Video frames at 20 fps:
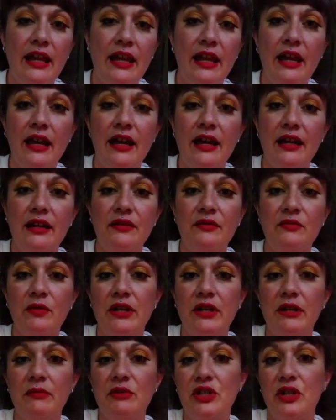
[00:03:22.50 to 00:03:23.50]
And
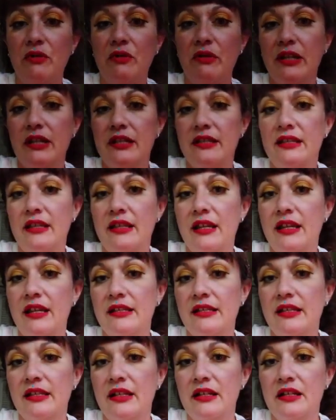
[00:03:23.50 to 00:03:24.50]
what I'm showing is that
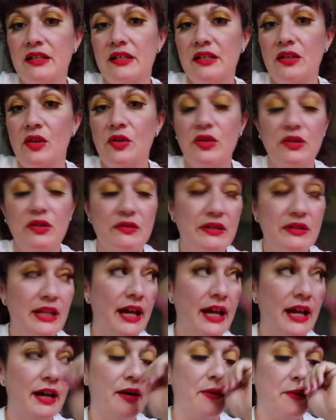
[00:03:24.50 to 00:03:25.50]
it's going to slow you
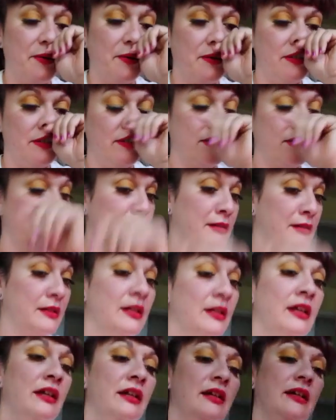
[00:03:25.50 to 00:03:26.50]
down
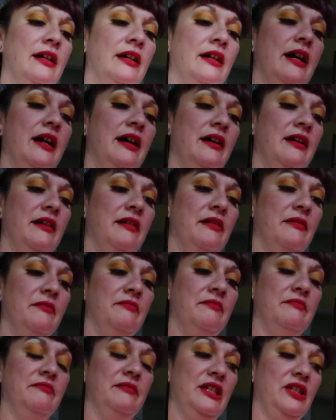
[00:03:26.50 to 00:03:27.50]

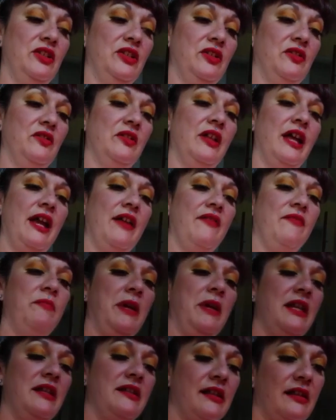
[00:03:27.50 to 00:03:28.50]
um, in your life,
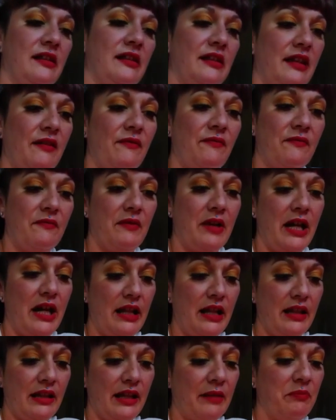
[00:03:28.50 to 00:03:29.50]
basically,
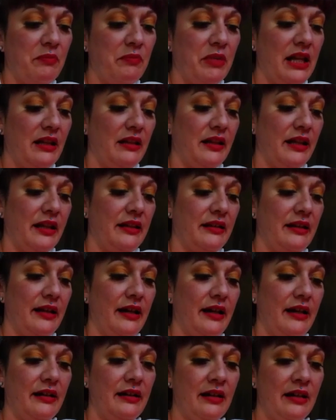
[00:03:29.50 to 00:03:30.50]
uh, like being like
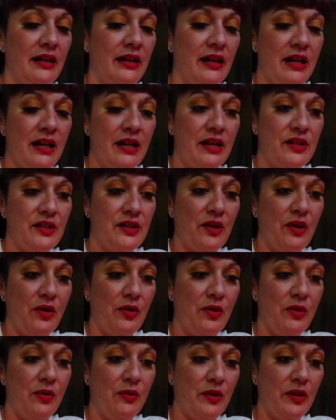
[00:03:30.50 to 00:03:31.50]
that.
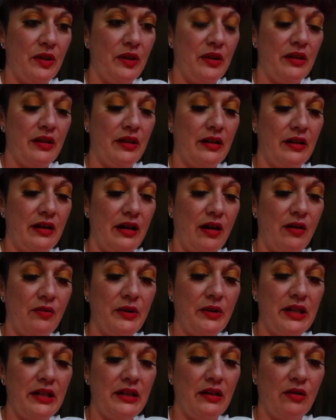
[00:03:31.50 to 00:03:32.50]
So I'll
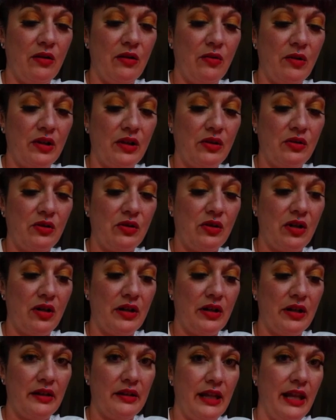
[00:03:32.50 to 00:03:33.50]
read the oracle
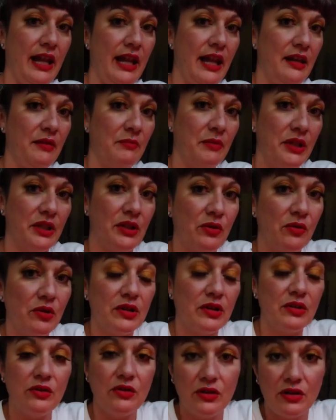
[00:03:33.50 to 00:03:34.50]
card at the end, but the
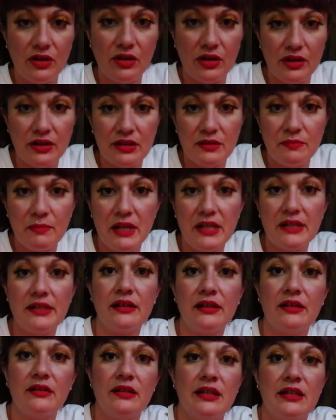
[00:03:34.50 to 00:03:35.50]
oracle card is
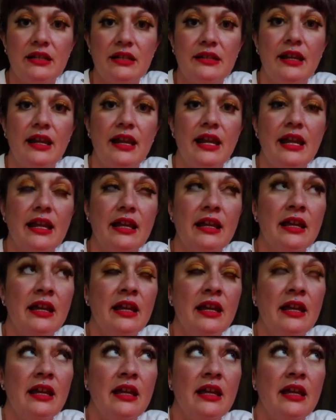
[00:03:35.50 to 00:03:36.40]
basically saying